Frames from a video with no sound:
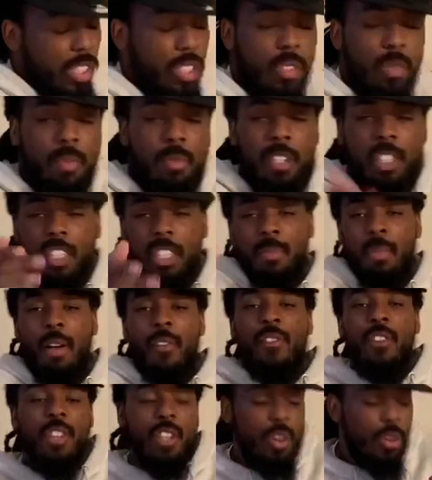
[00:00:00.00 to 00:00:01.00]
is this is my
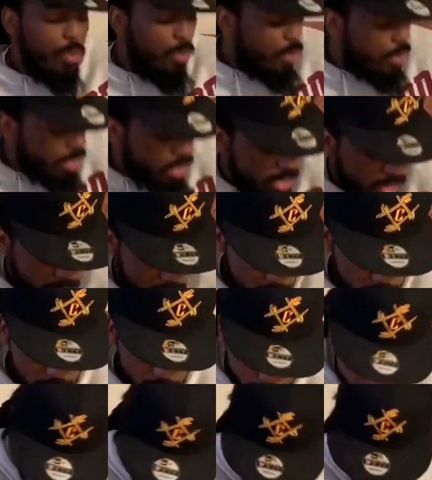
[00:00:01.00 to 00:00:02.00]
video for
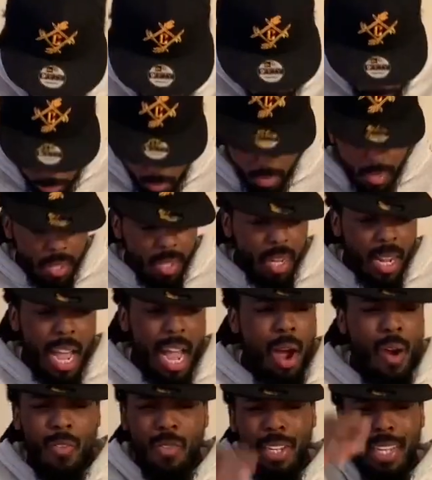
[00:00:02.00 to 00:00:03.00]
today.
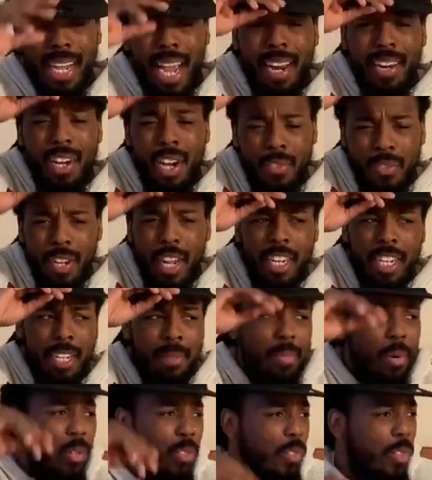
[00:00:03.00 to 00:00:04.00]
I don't really got nothing I need to
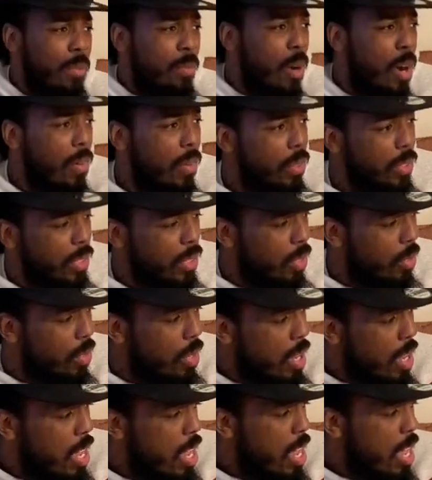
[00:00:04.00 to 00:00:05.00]
post for tomorrow. So
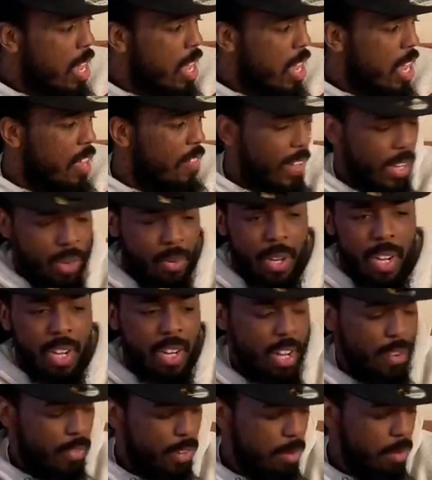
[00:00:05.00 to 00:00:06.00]
if I don't get
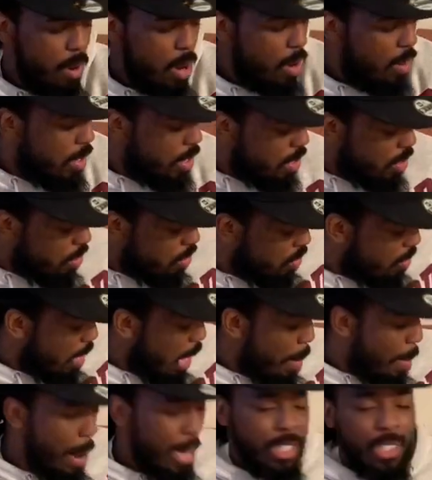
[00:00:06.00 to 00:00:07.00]
nothing tomorrow,
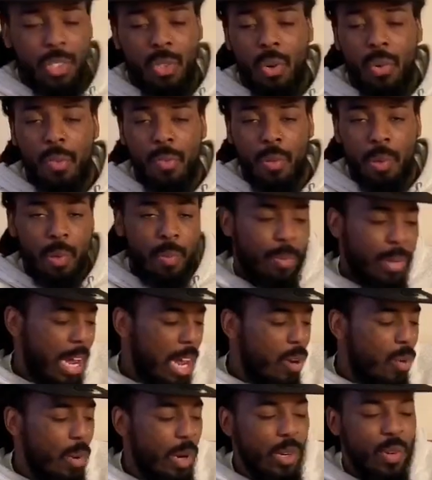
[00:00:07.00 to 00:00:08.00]
I might just do a review. But
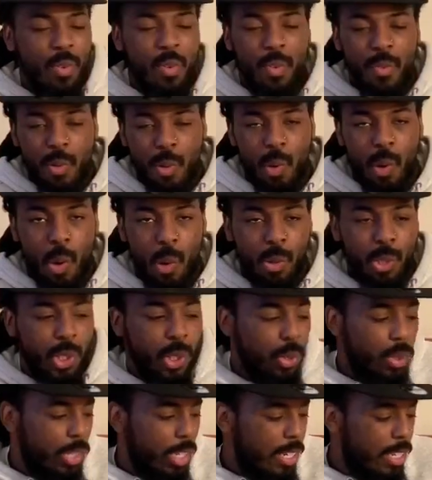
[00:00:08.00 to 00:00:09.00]
I don't want to do a review on old
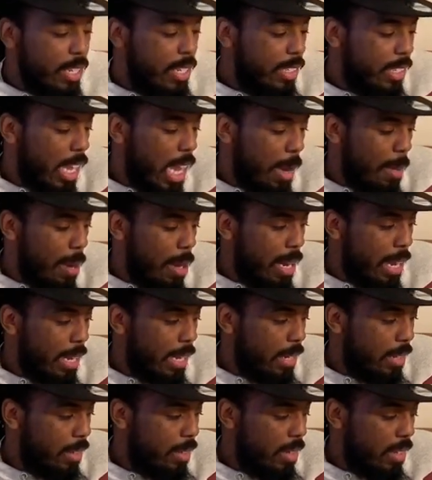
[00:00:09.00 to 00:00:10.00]
shoes. I think these came out like
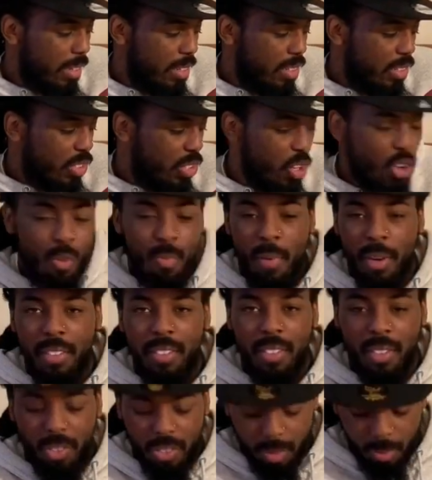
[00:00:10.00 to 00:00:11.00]
two
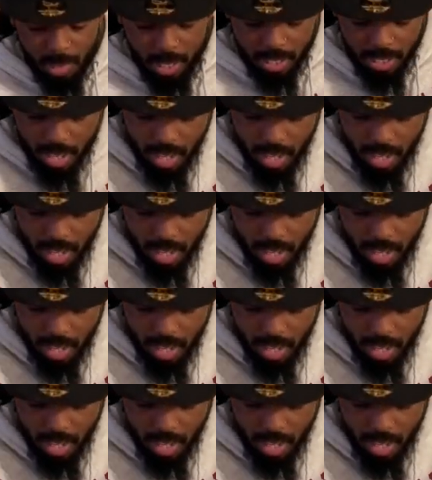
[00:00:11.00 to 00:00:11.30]
months ago, something like